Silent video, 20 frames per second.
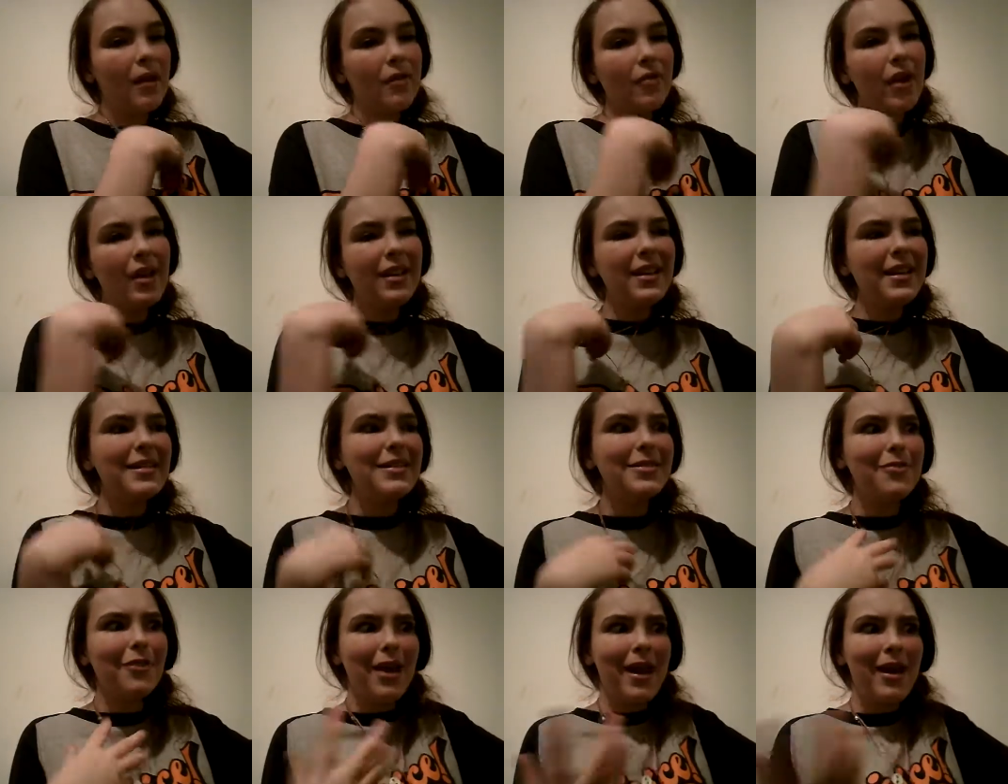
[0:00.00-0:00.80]
Finally,
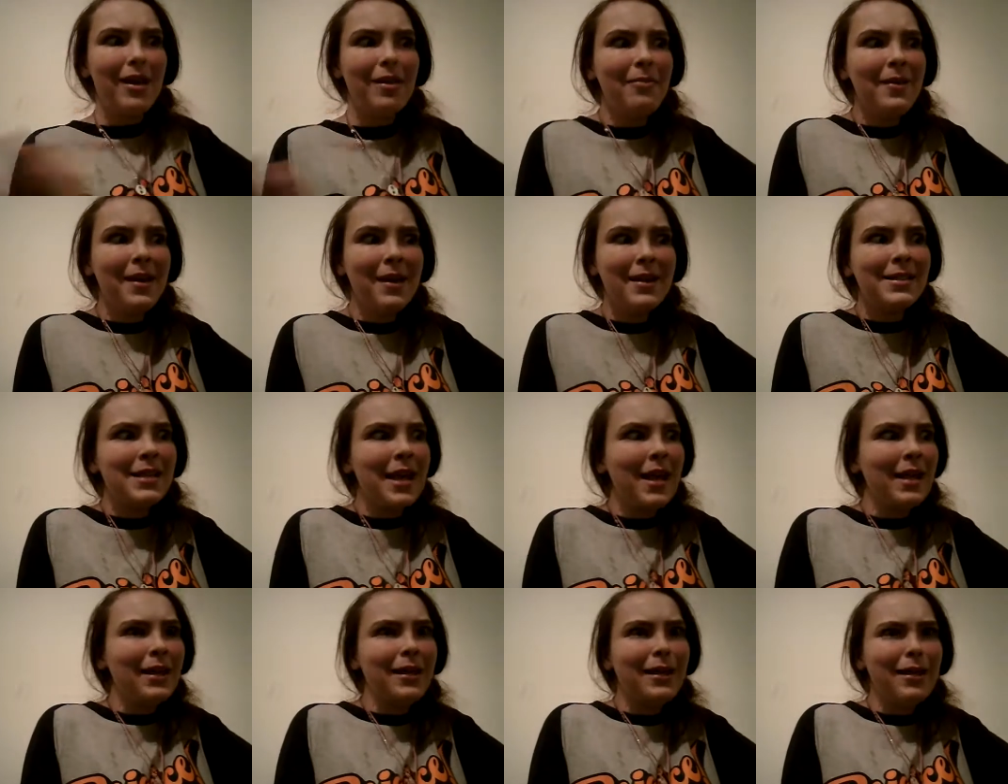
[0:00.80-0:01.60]
it's okay to be
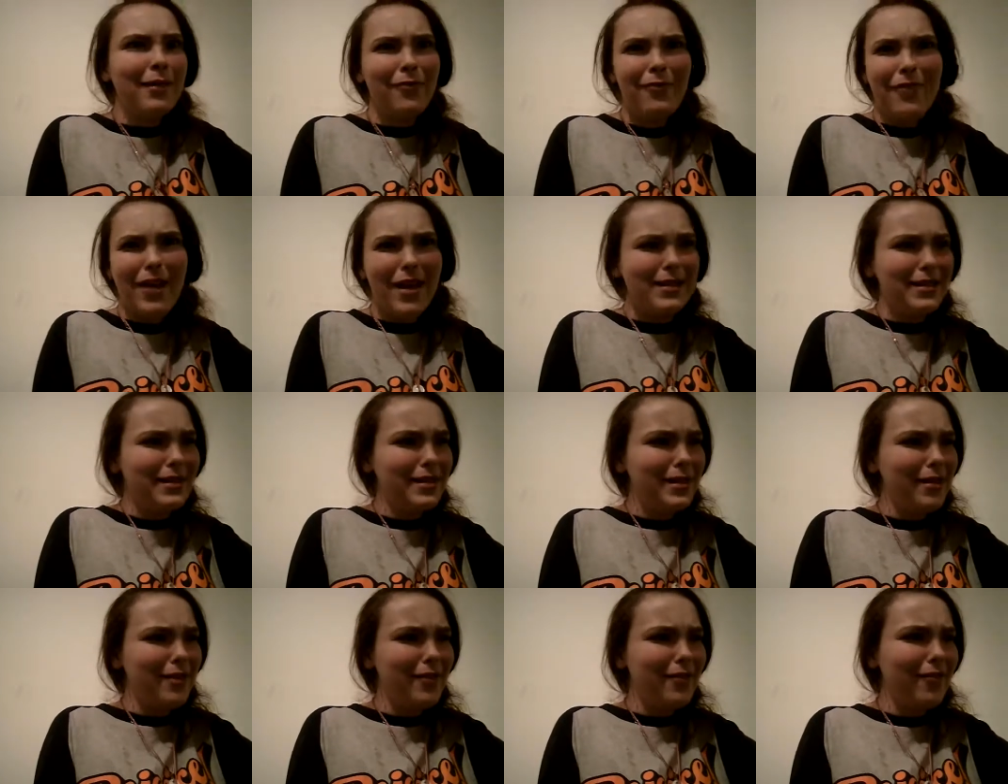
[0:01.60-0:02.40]
excited and
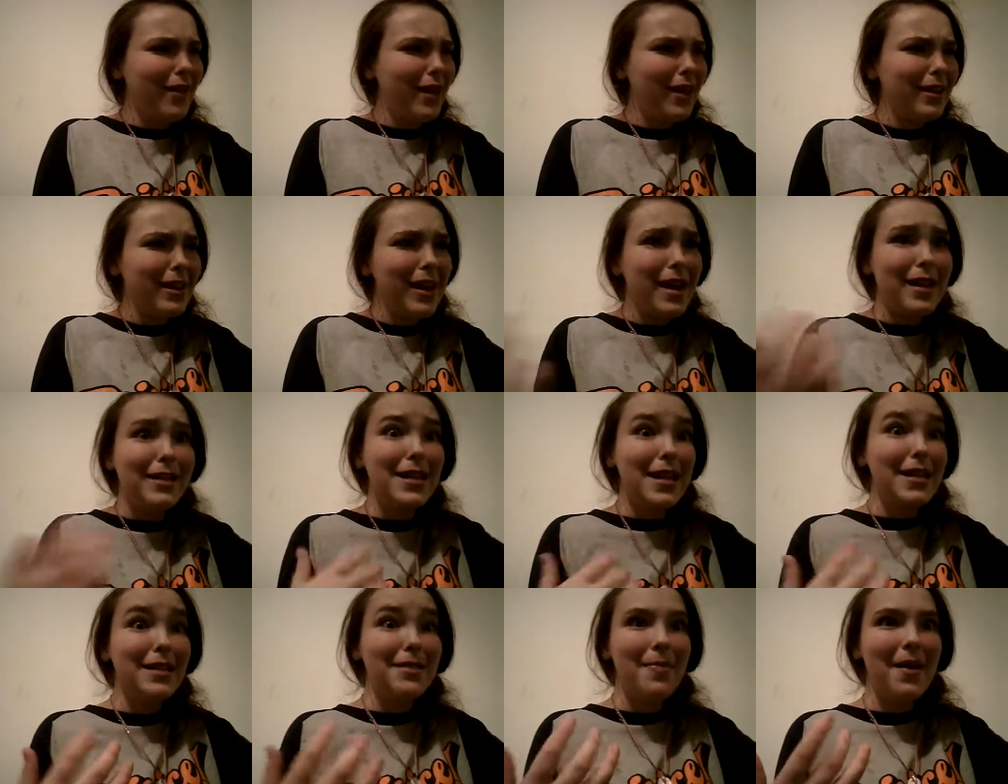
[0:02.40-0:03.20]
festive and
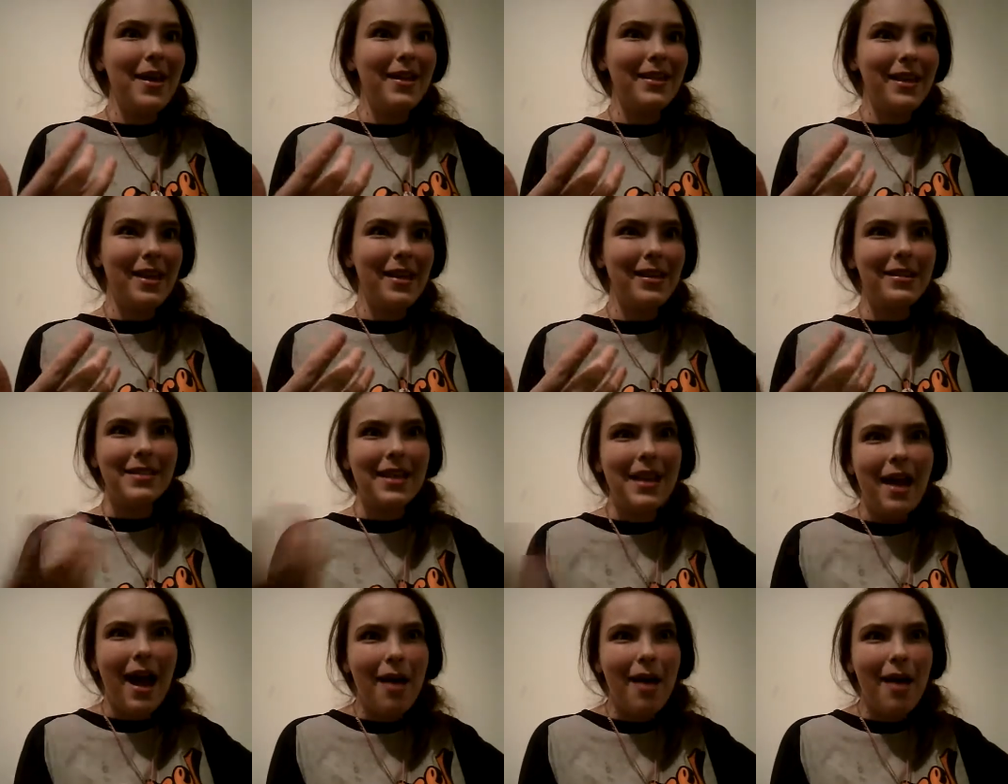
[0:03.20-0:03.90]
anticipate things.